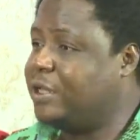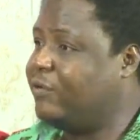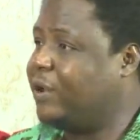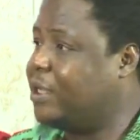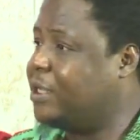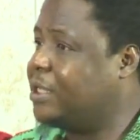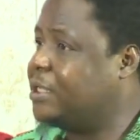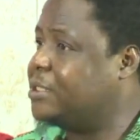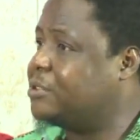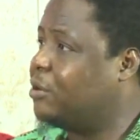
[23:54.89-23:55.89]
It's not,
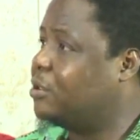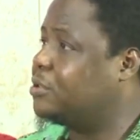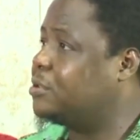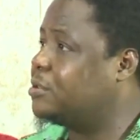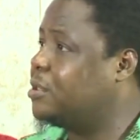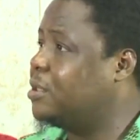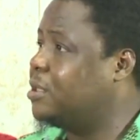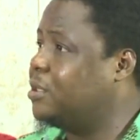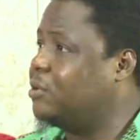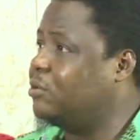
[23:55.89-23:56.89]

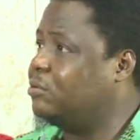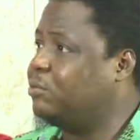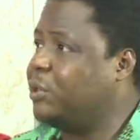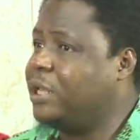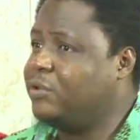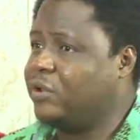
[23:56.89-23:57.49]
playing to the gallery